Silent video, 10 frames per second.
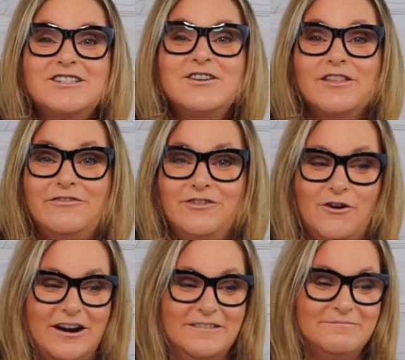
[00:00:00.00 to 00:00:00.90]
to the
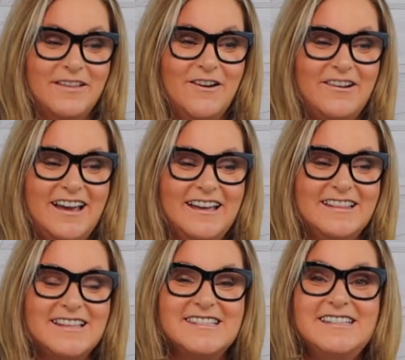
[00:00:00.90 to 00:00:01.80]
floor.
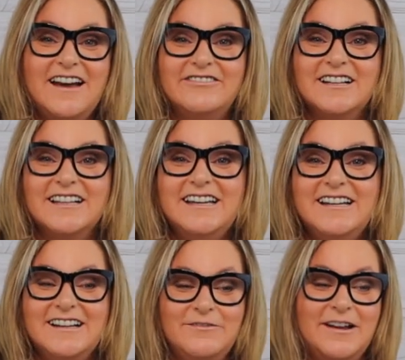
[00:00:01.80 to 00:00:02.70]
Okay, this
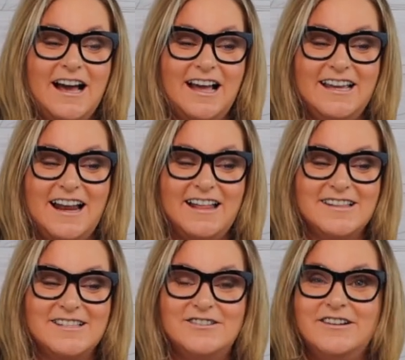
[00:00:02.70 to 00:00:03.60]
definitely, we gotta get out of
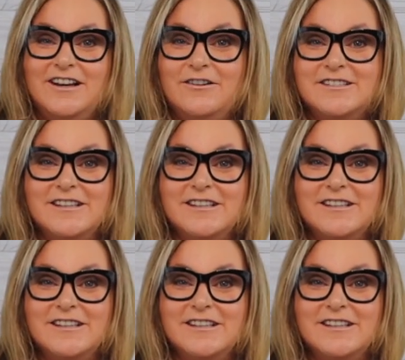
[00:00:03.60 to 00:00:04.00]
the studio.